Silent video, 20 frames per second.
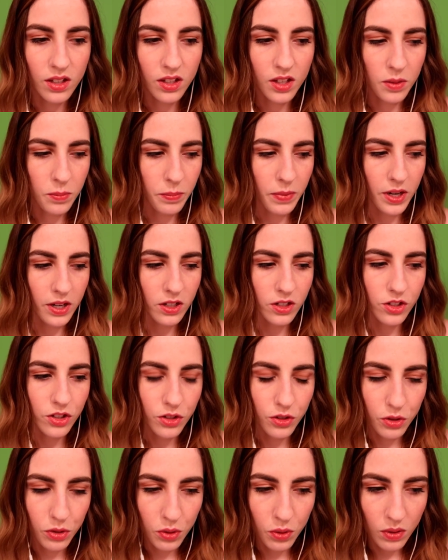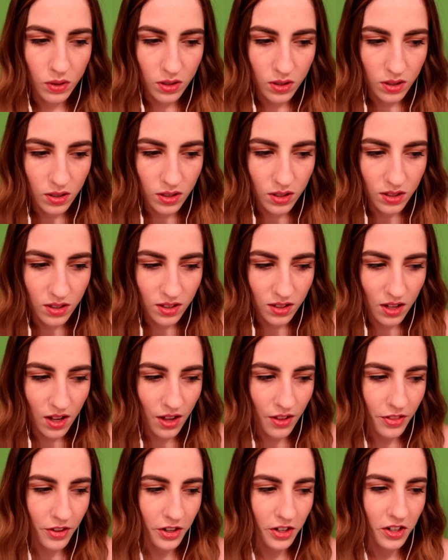compared to
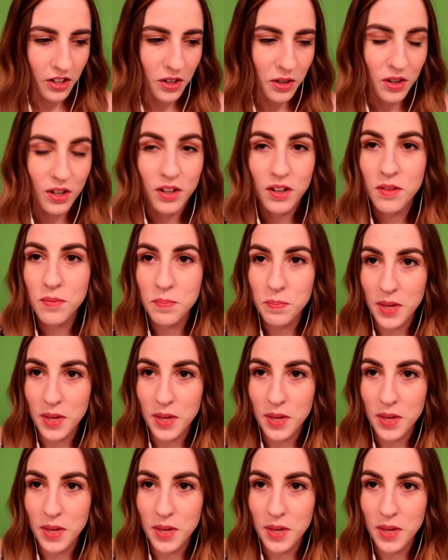other